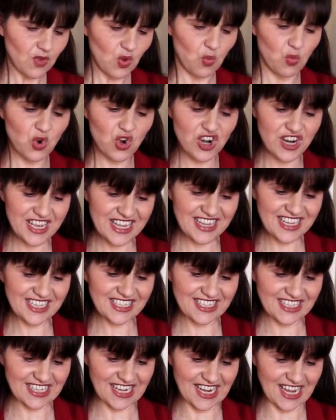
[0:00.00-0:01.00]
We're in
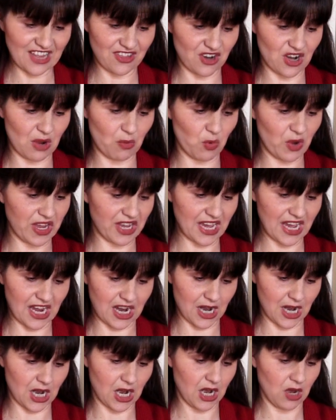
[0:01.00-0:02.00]
this together and we
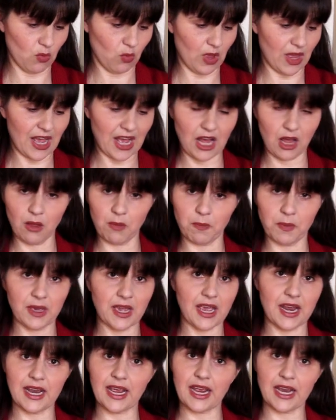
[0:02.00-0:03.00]
care. We'll help
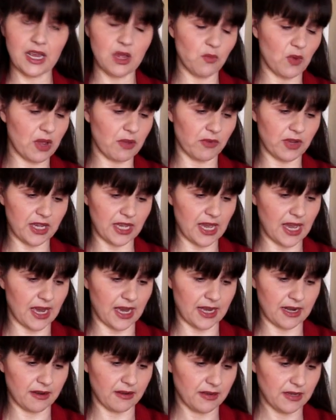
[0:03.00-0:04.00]
in any way we
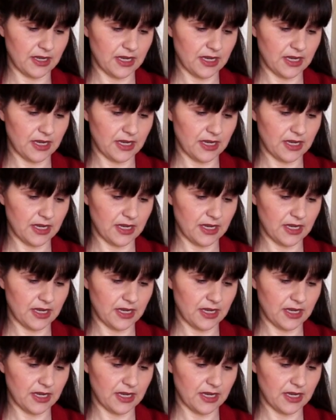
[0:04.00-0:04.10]
can.